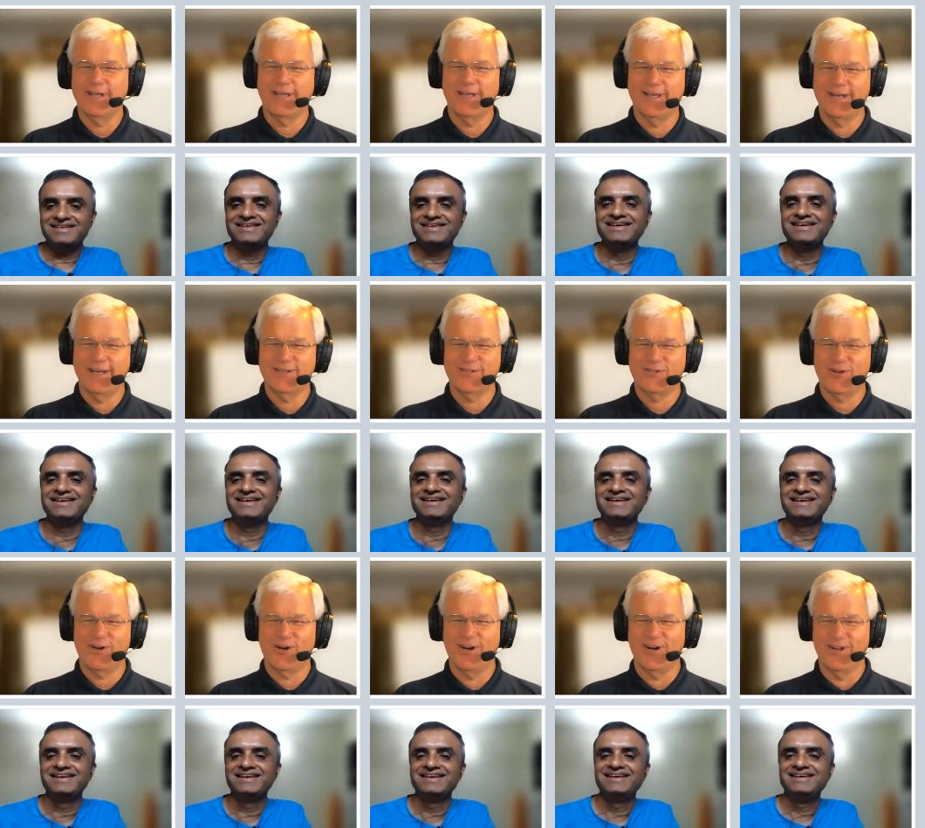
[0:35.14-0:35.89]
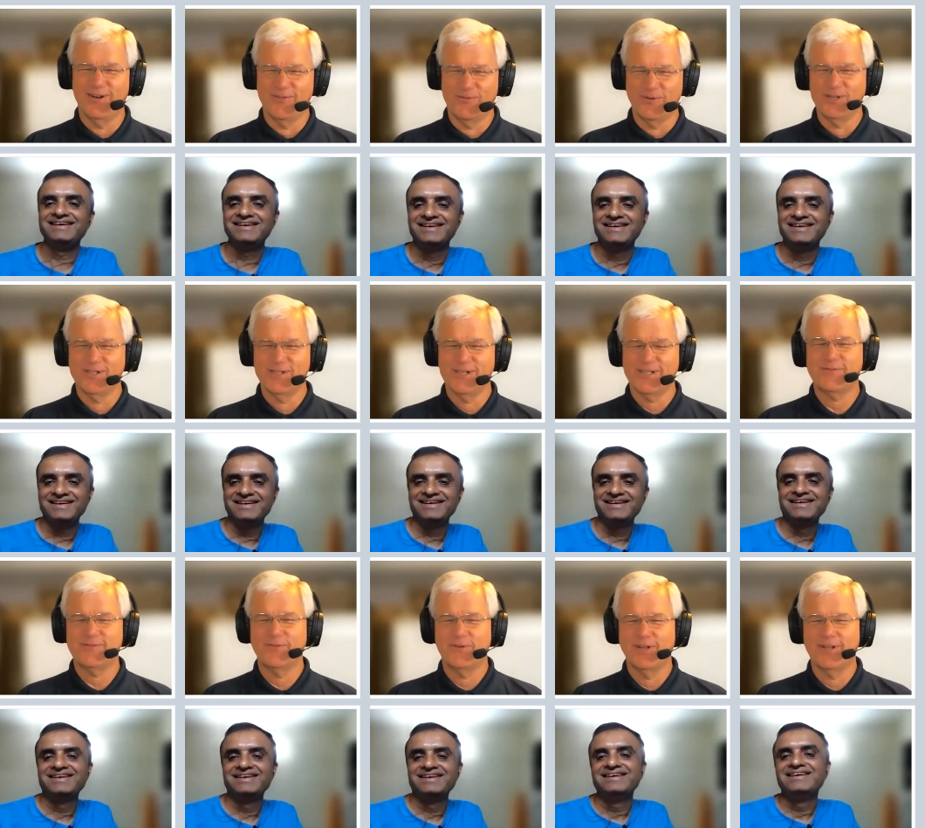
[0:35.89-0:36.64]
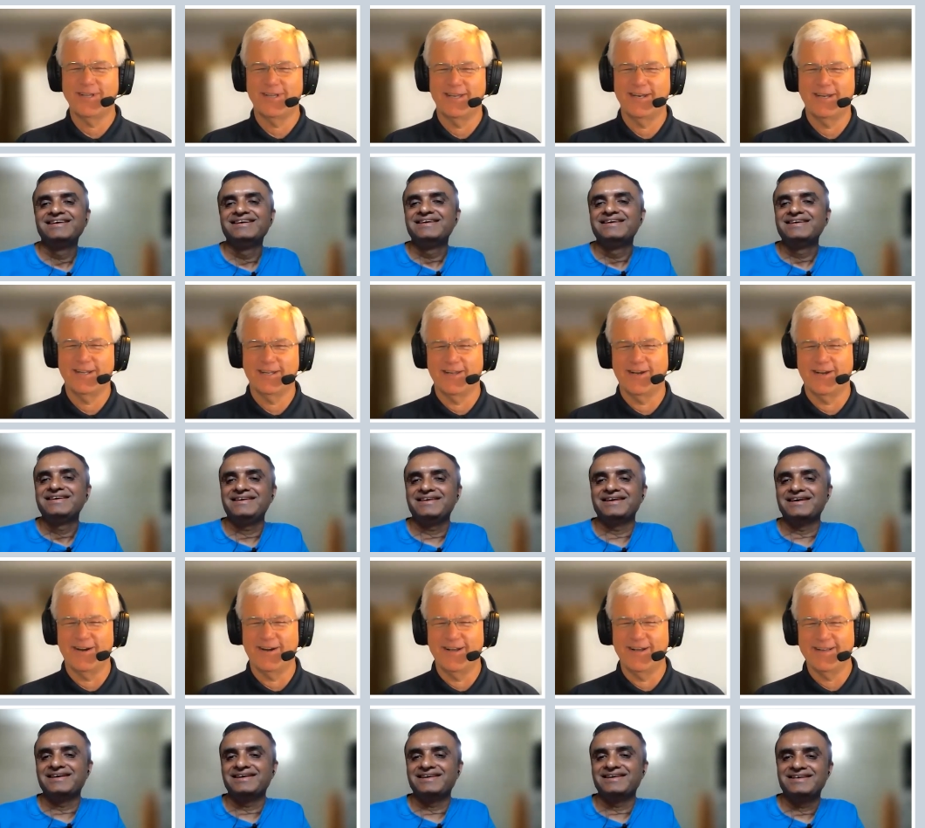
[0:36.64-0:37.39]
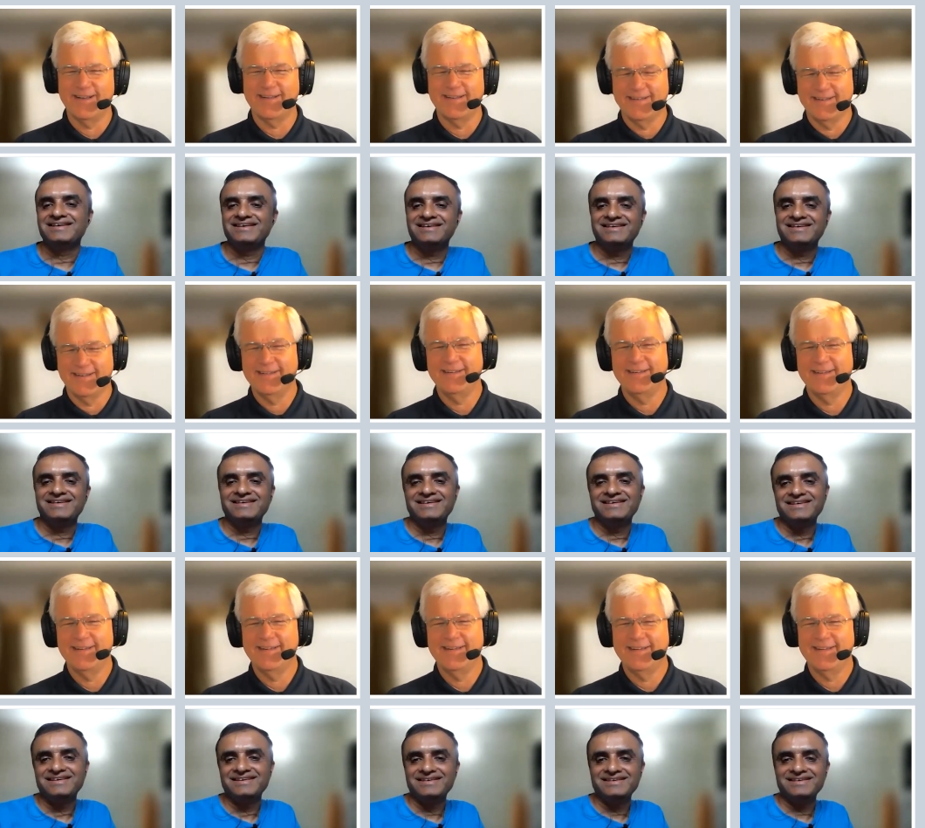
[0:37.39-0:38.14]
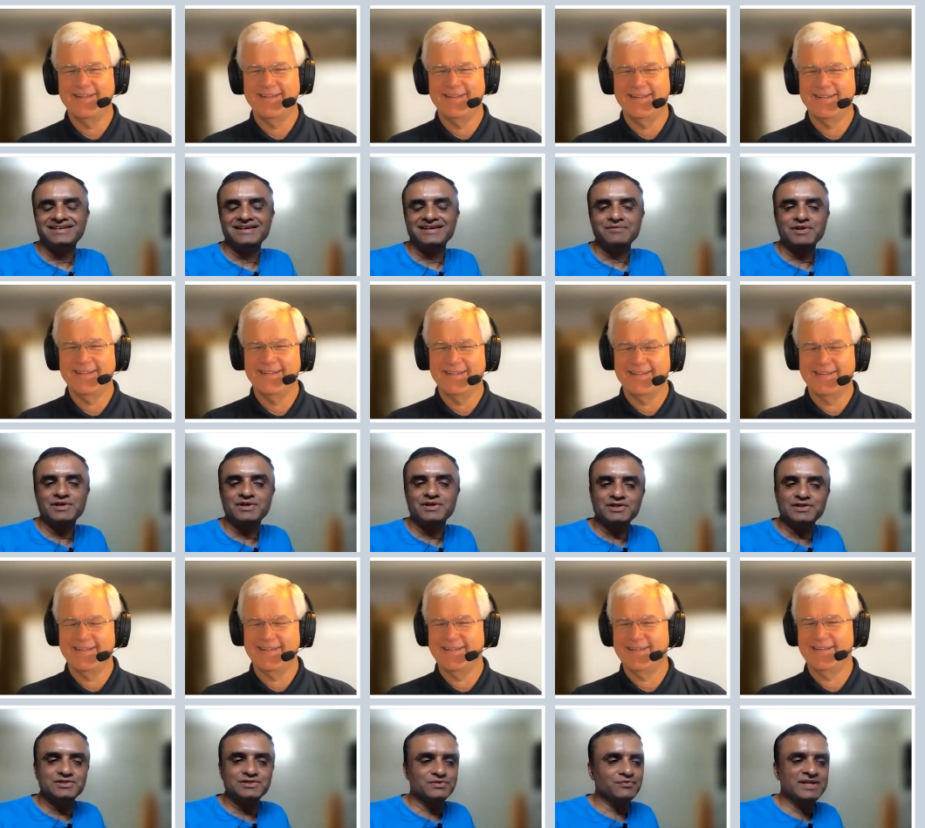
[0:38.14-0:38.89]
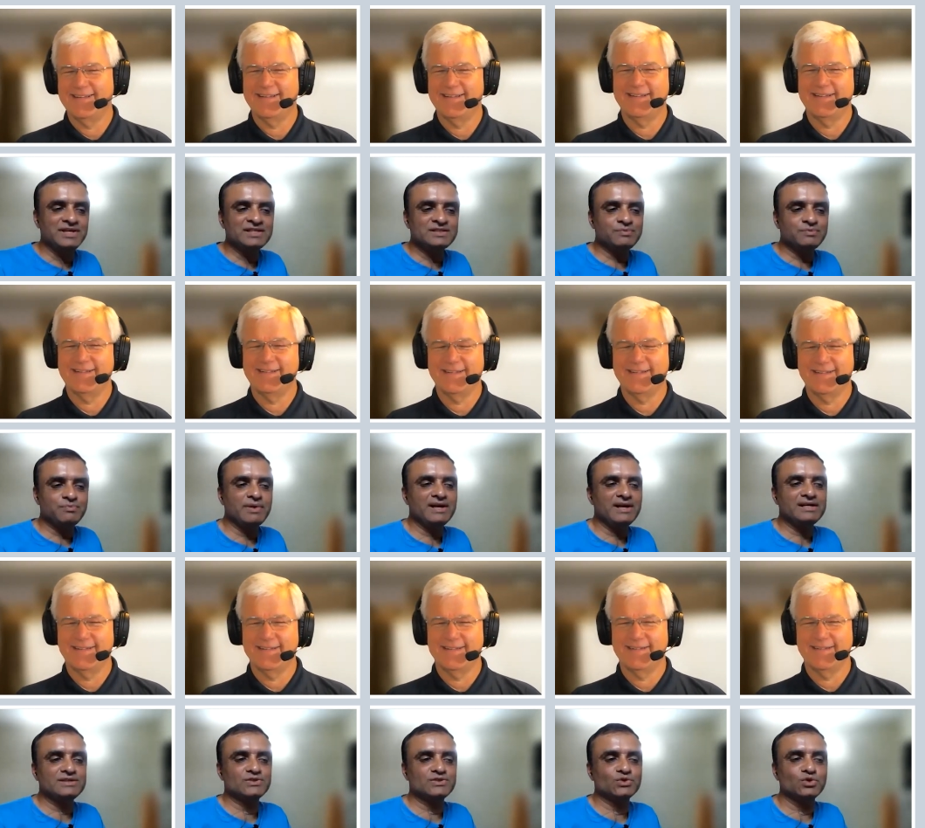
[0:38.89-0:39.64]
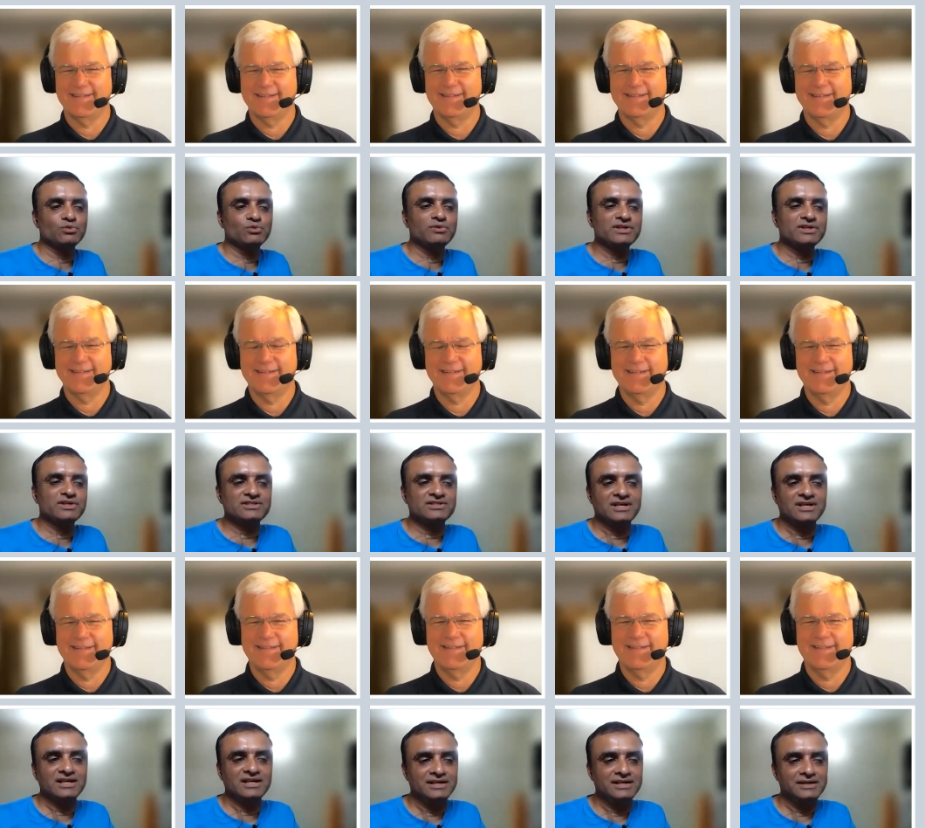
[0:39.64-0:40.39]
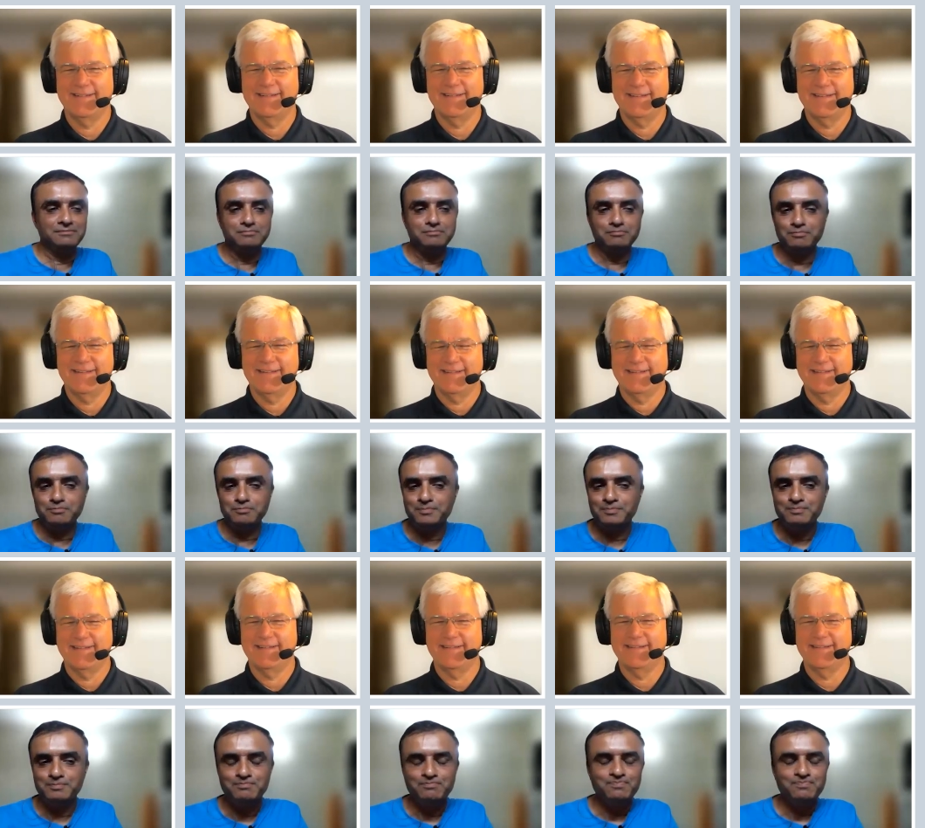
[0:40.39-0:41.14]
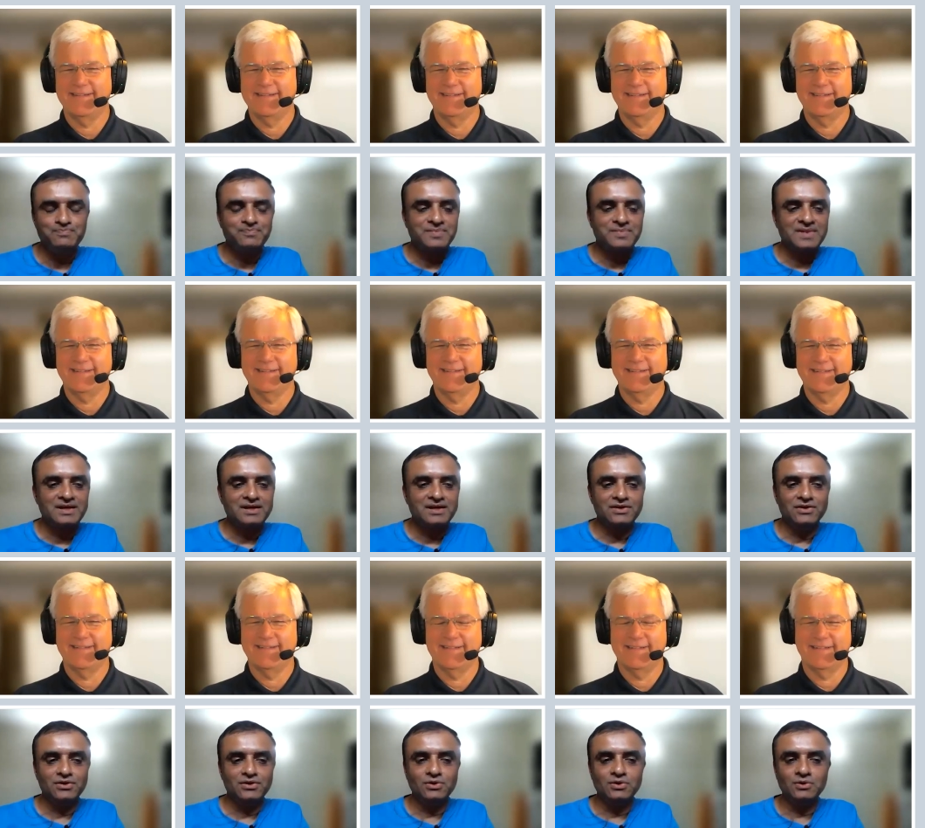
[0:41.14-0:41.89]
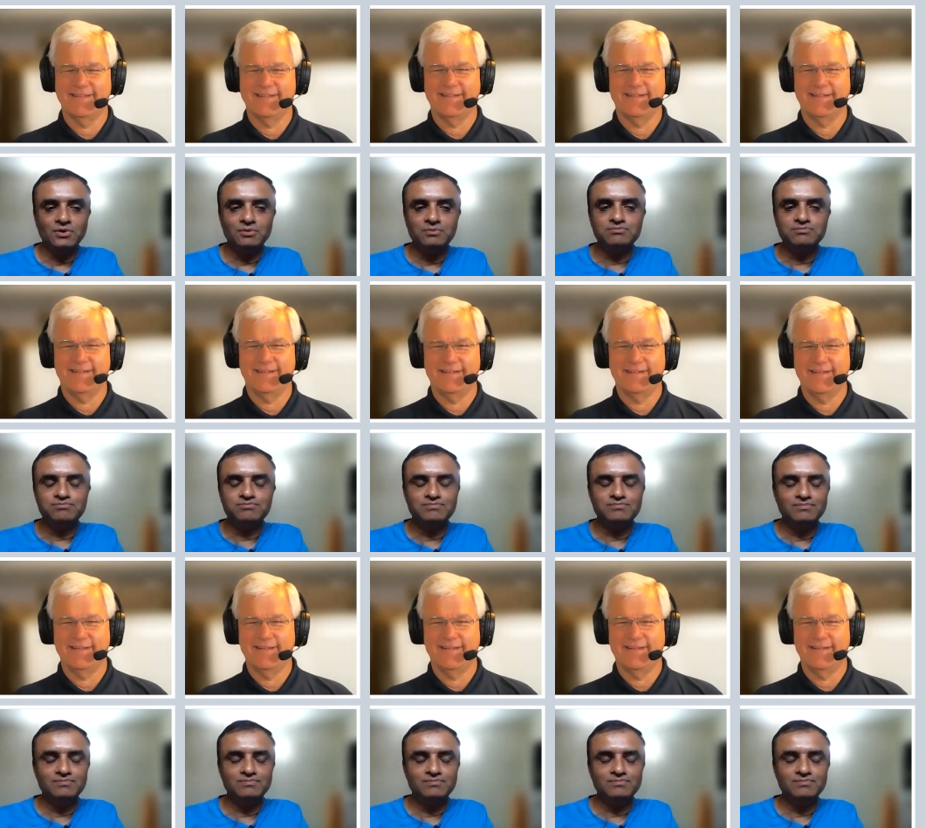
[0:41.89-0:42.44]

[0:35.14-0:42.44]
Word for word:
Speaker 1: really getting started. We're just really getting yeah. there, huh?
Speaker 2: Yeah, because we spend so much time, you know,